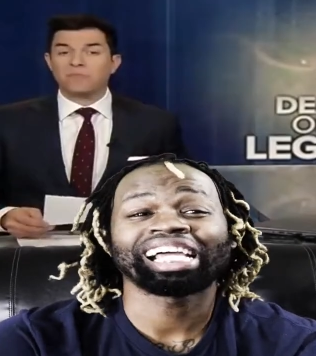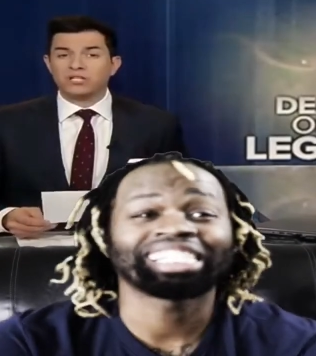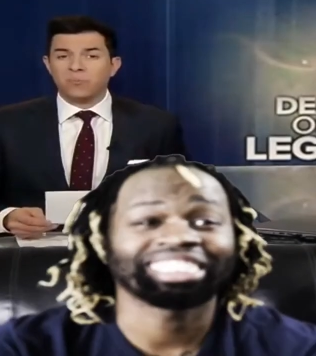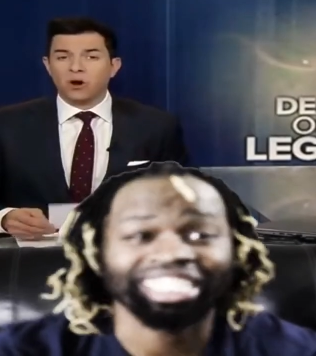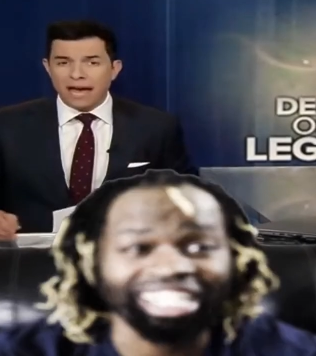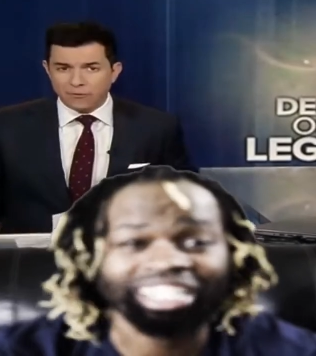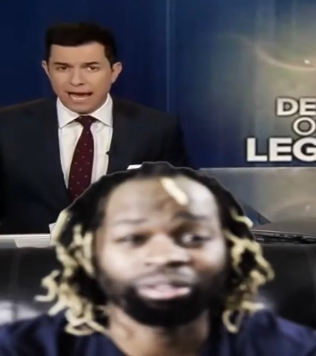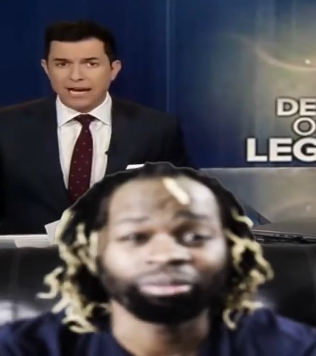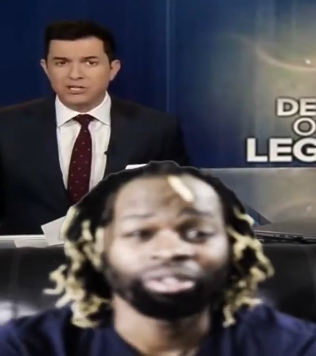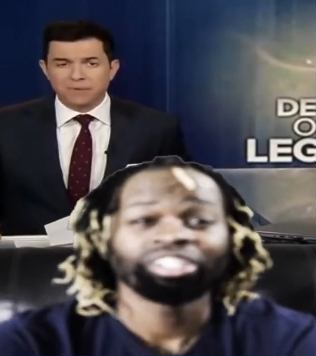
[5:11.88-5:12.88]
Speaker 1: last
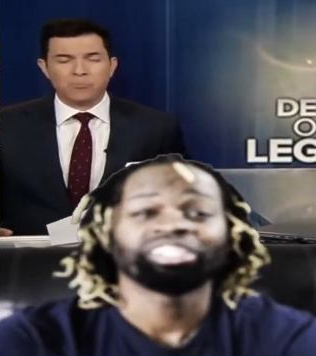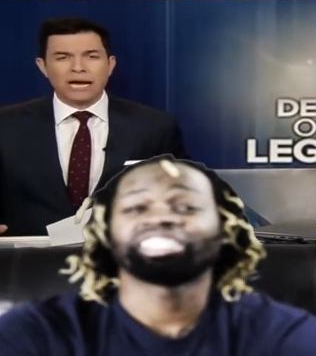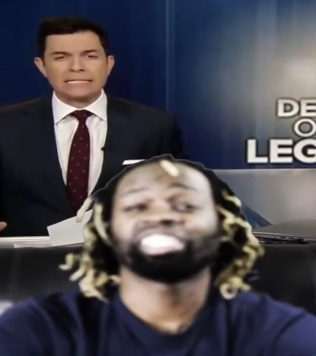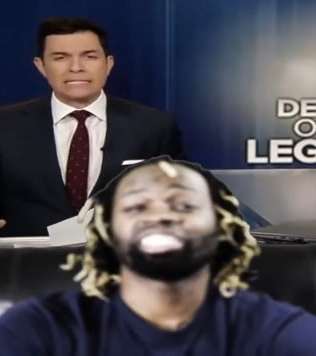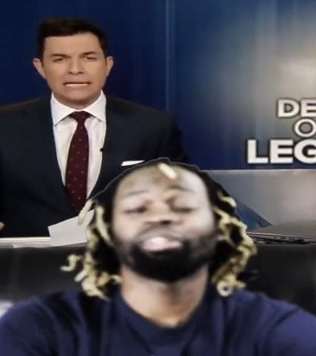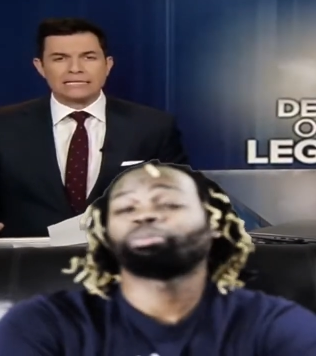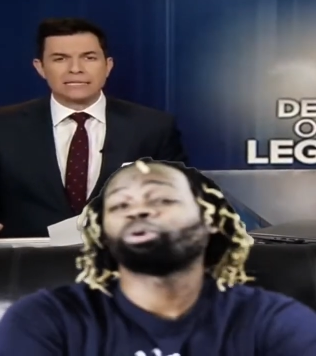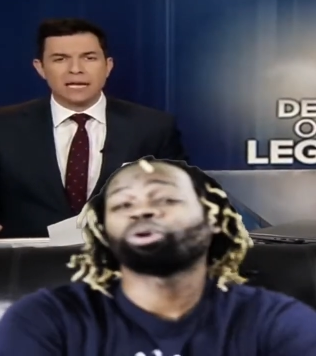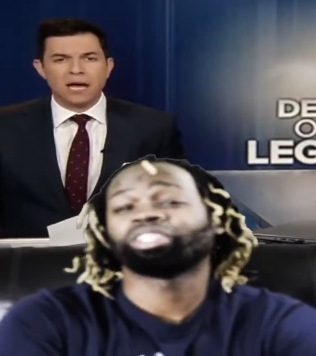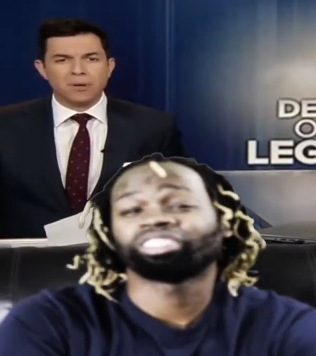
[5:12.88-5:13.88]
game, 60
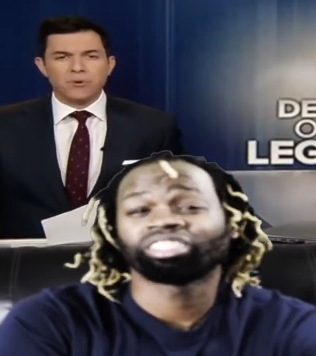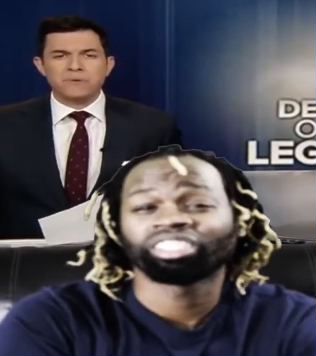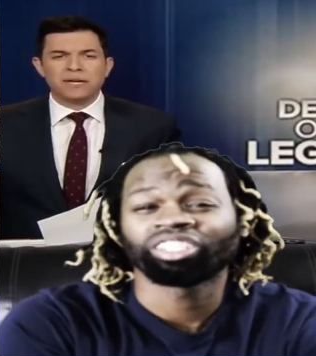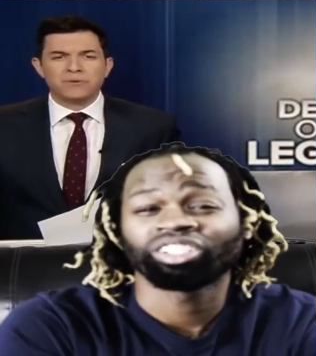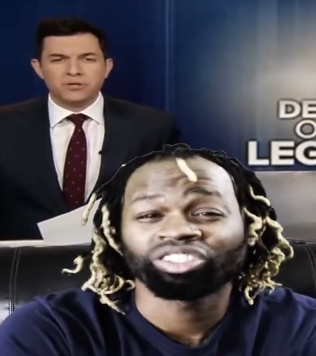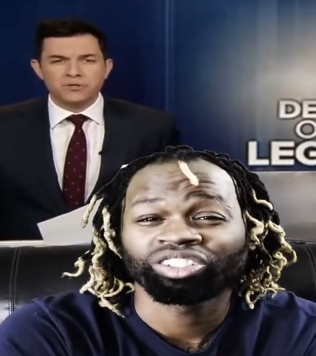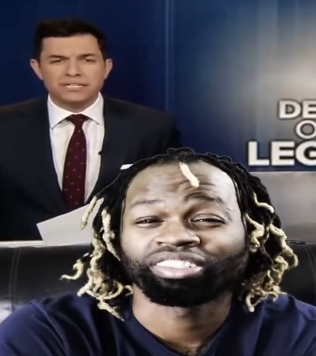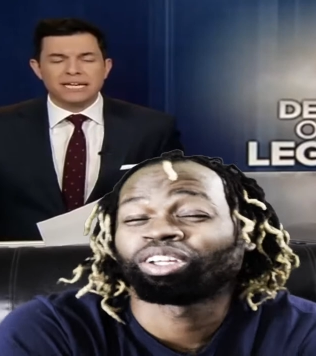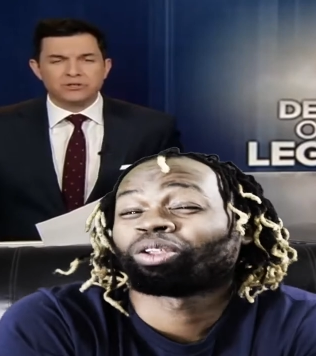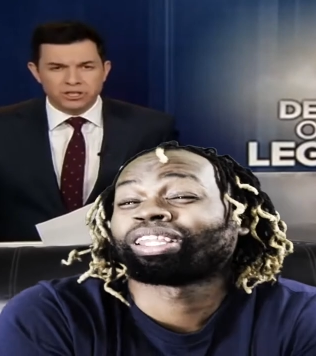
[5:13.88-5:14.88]
points.
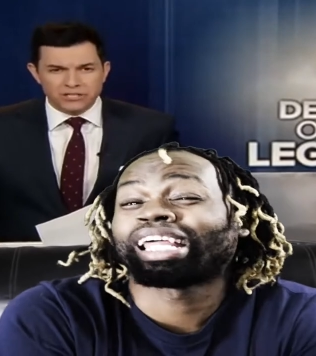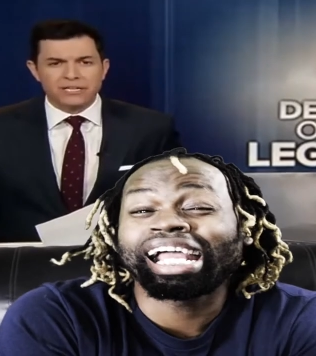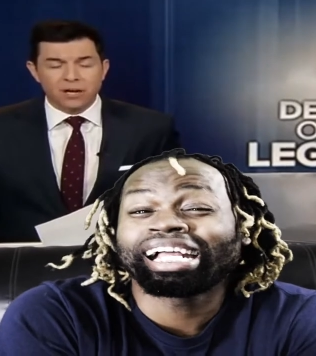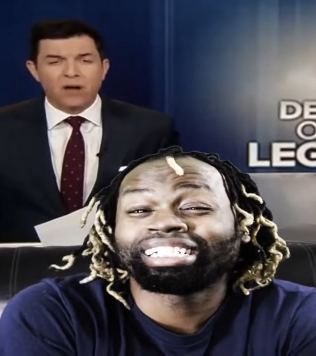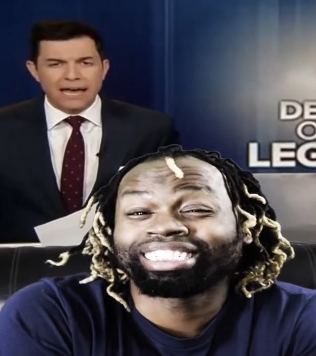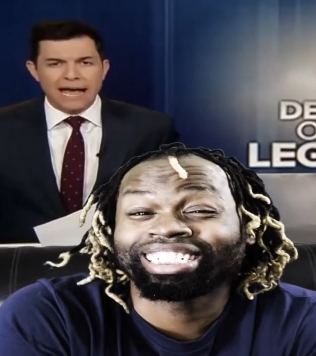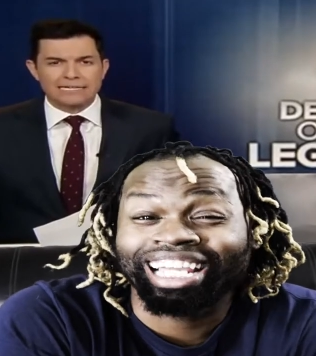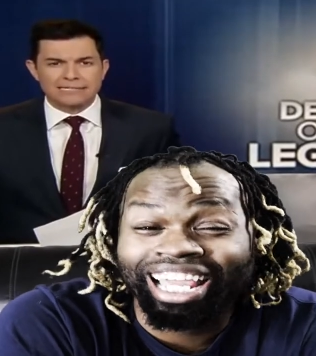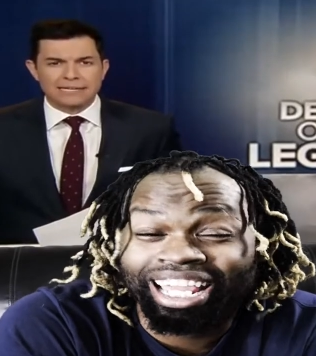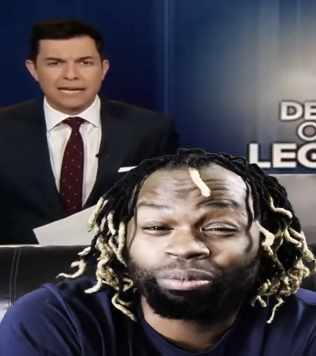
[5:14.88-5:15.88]
The
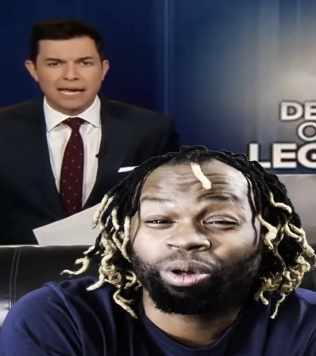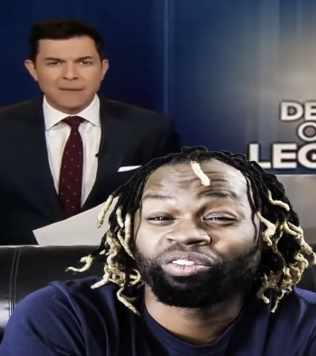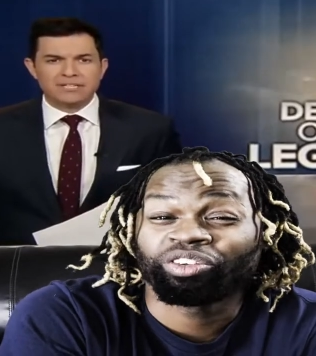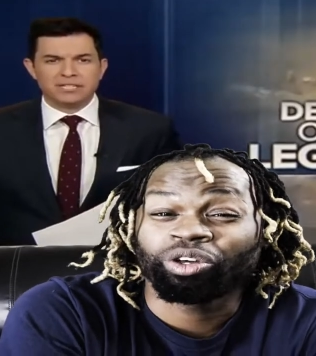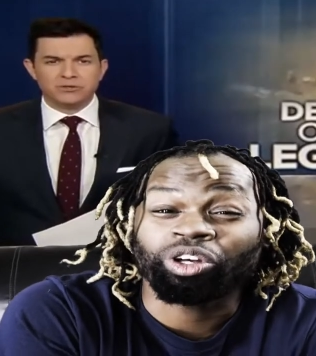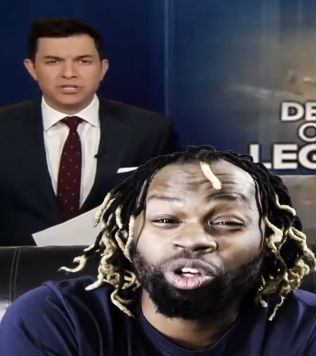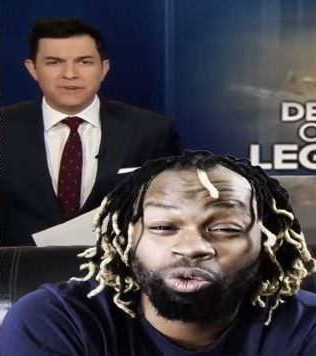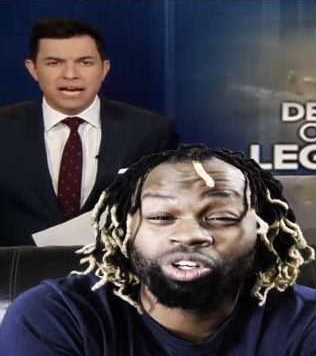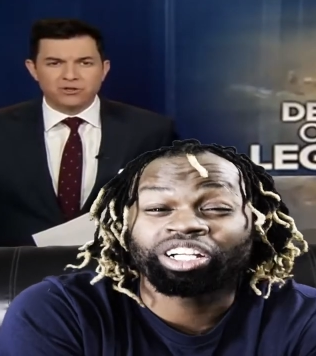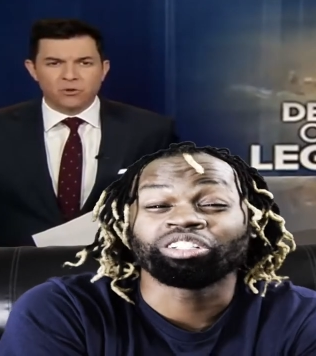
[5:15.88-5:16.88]
last game of your
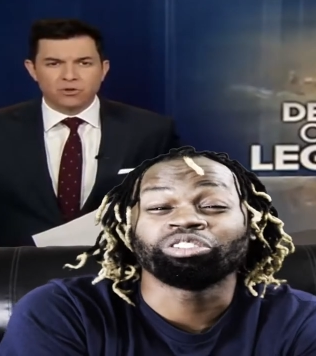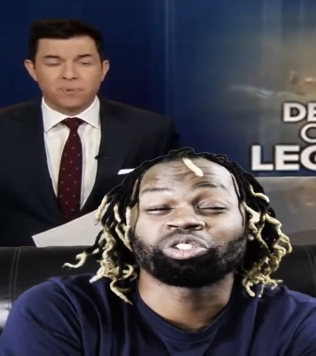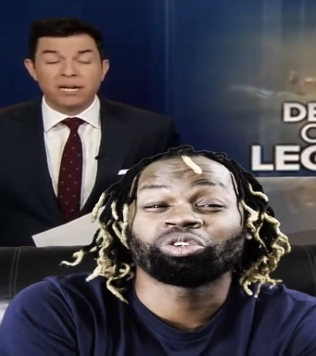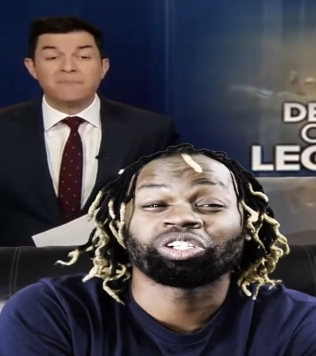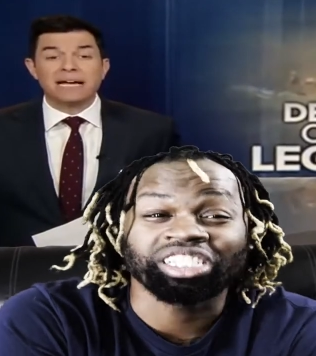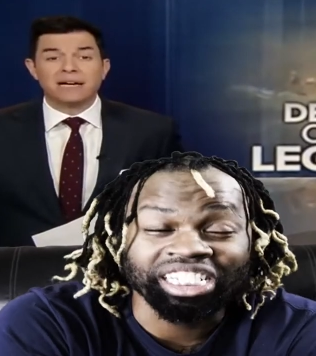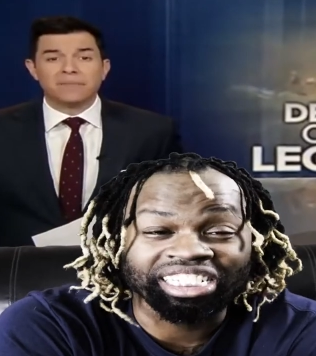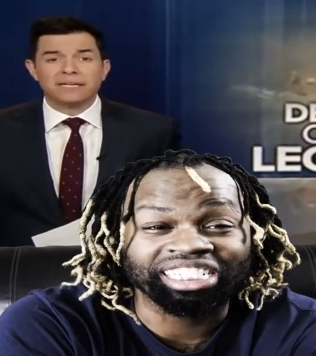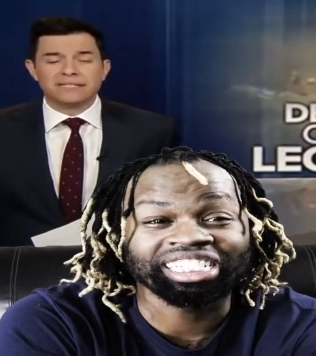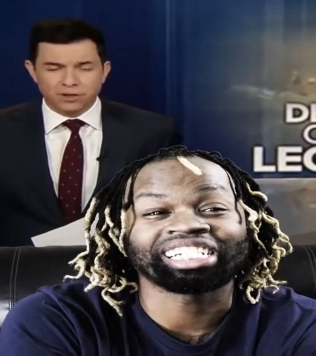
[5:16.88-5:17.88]
career, you scored
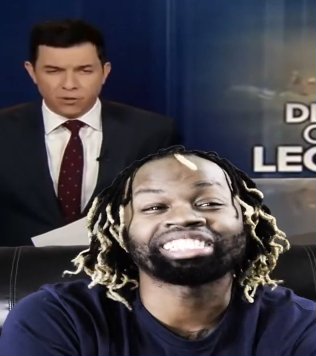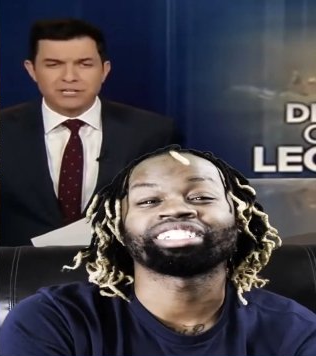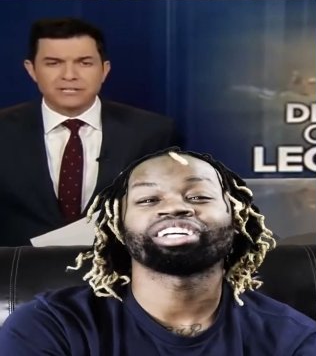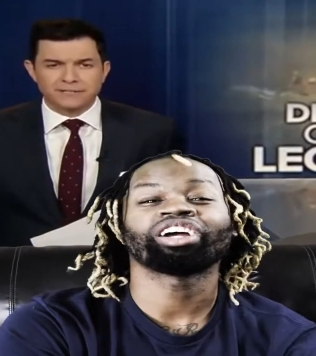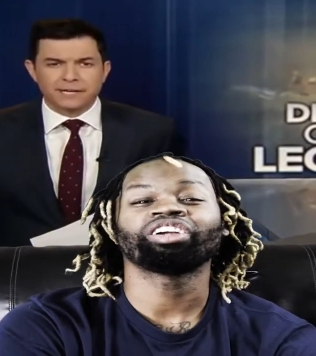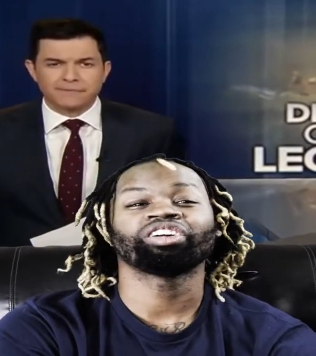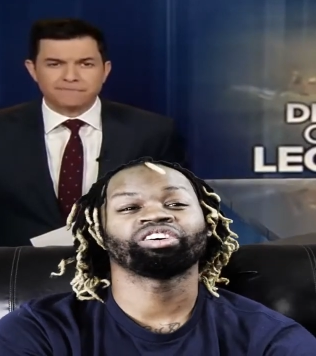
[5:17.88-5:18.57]
60. That's unheard